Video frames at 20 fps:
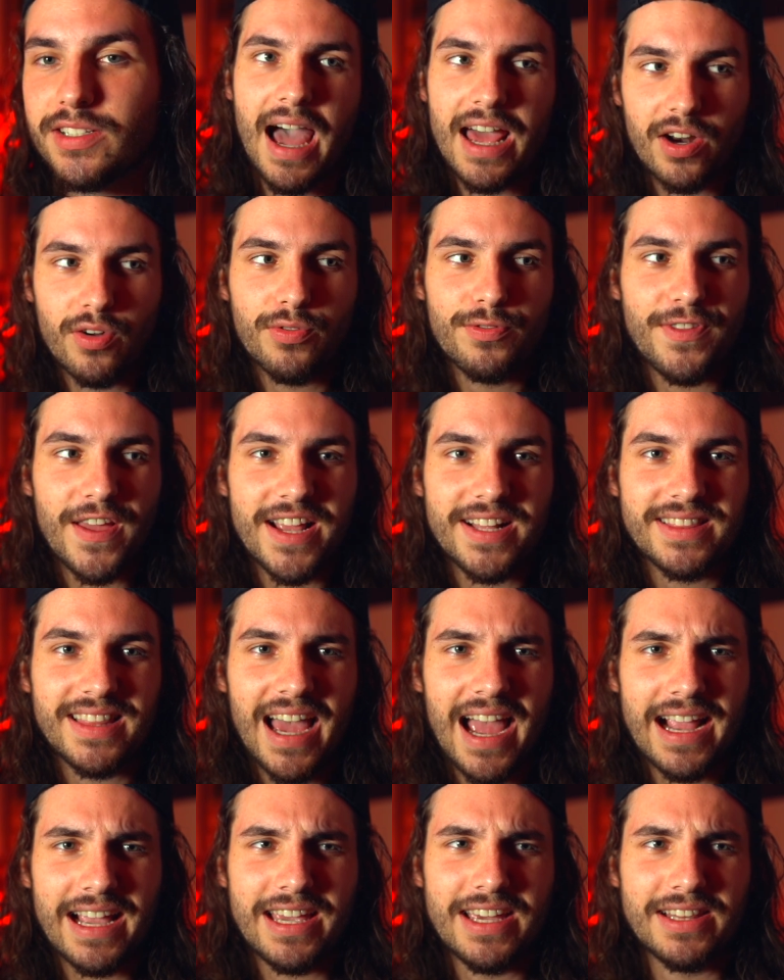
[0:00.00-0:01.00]
I don't think
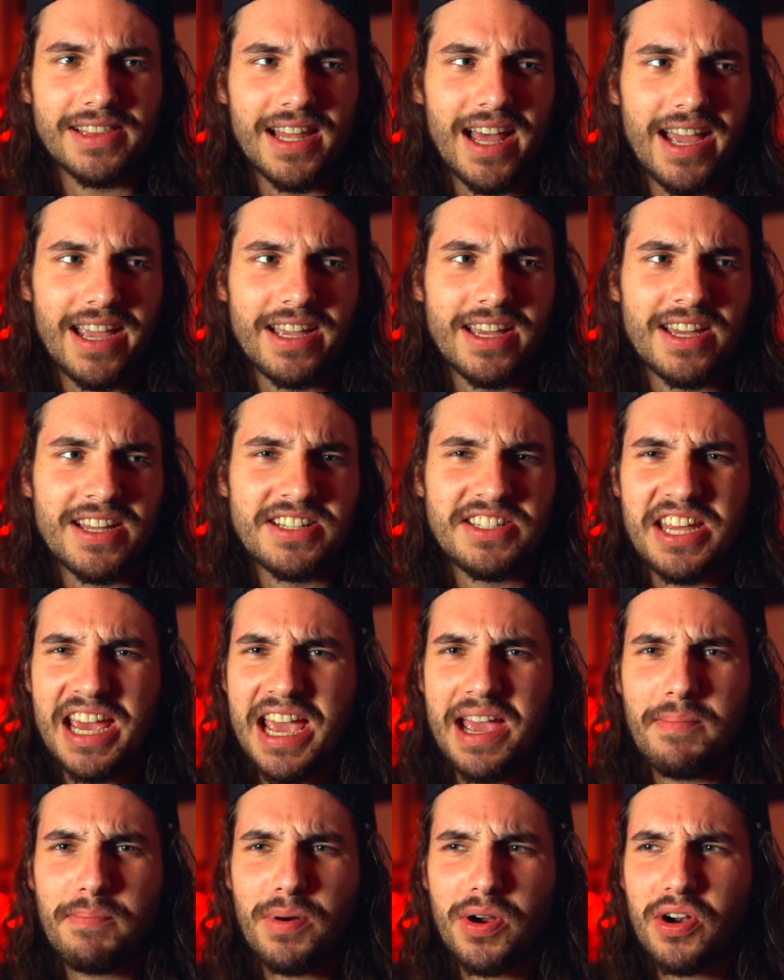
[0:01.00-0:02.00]
that could like
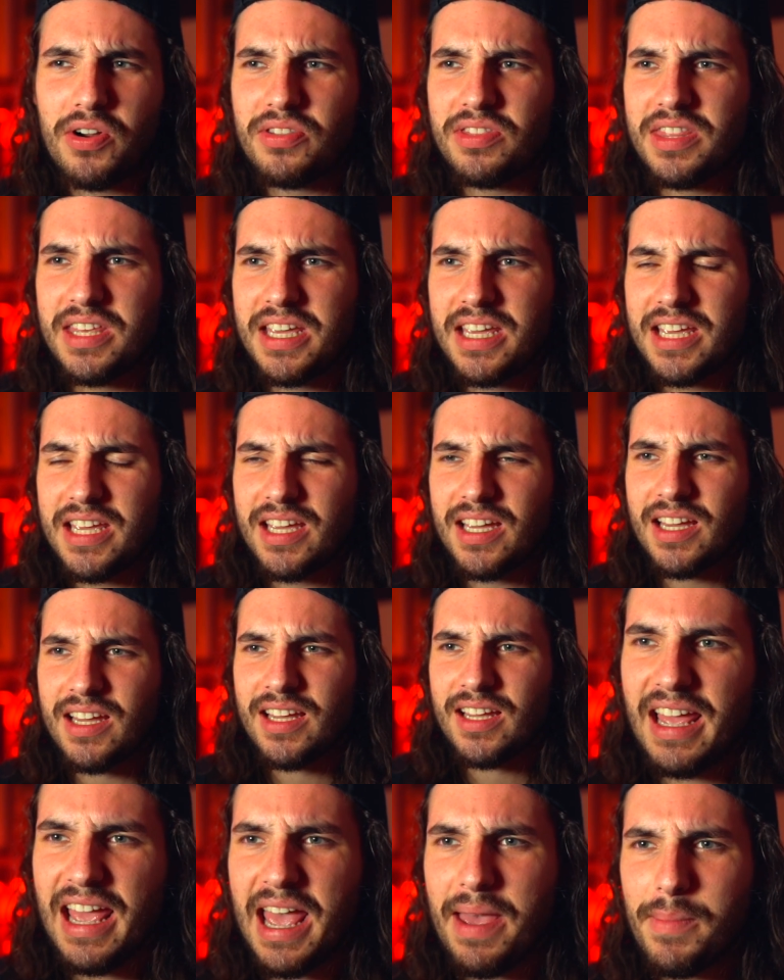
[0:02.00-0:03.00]
tamper the
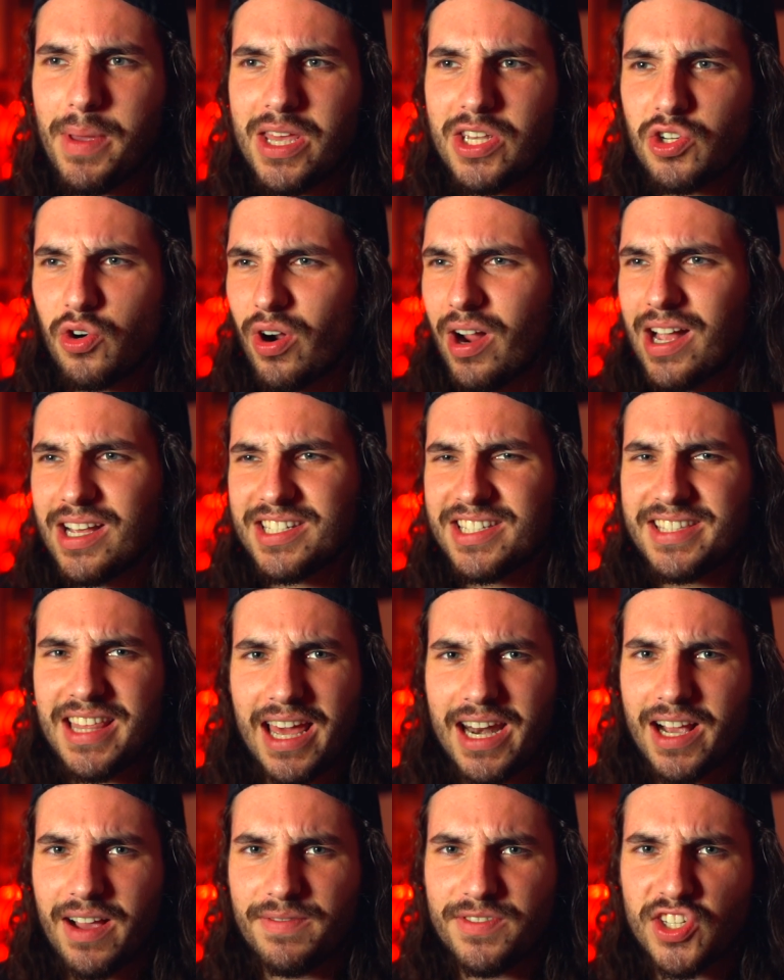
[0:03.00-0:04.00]
image or
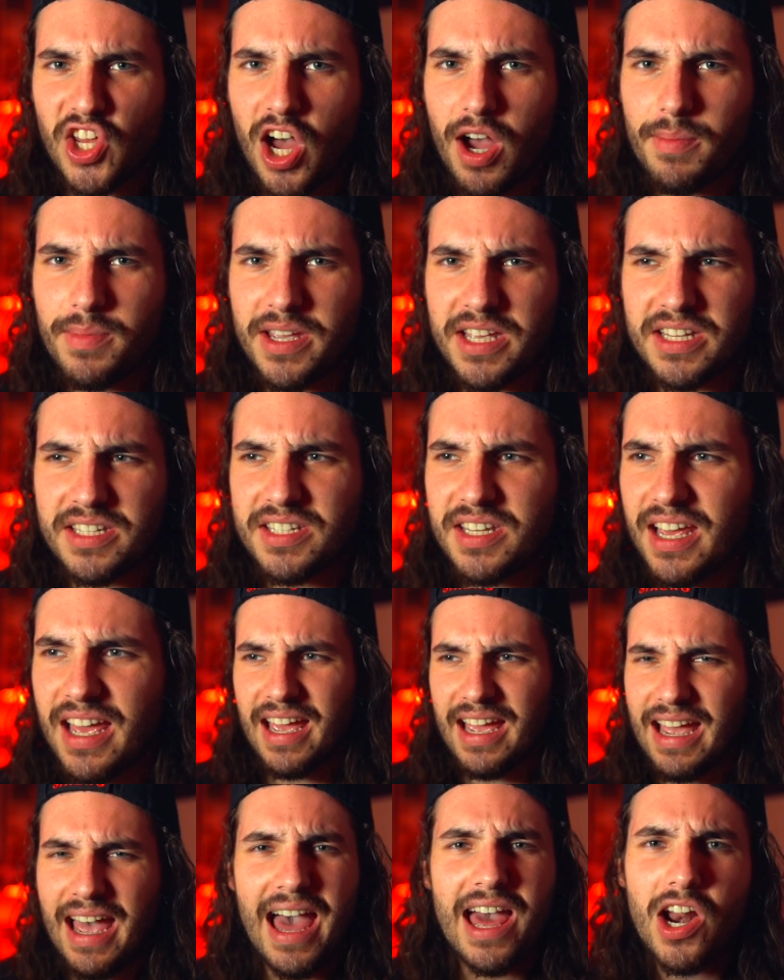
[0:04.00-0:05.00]
aesthetic of zombies
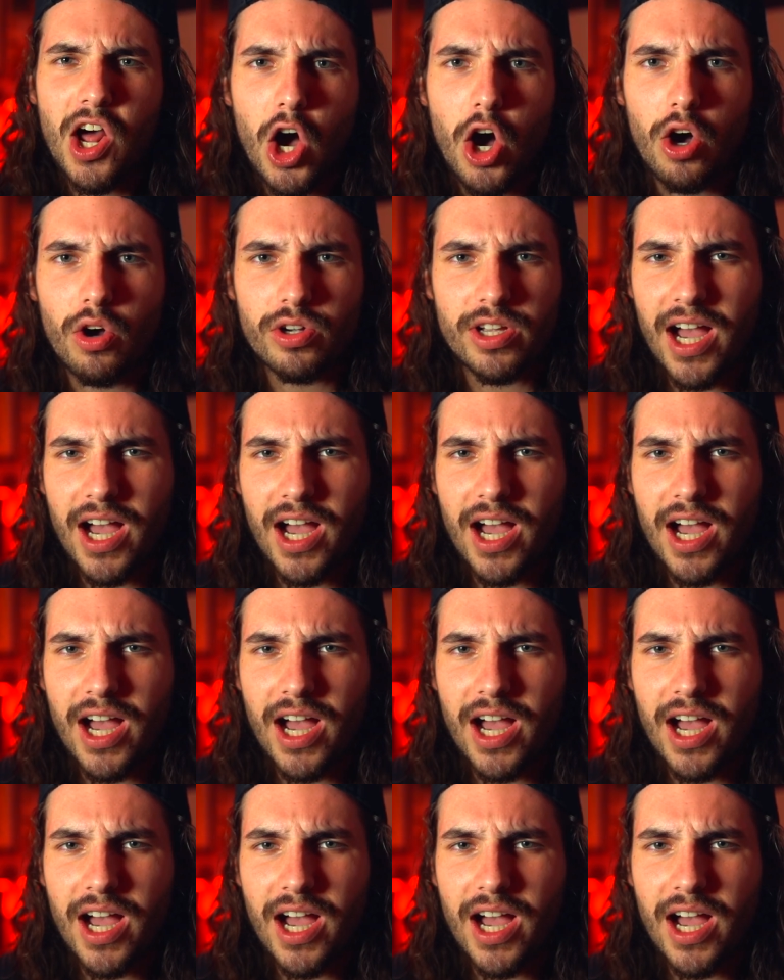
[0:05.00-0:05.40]
at all.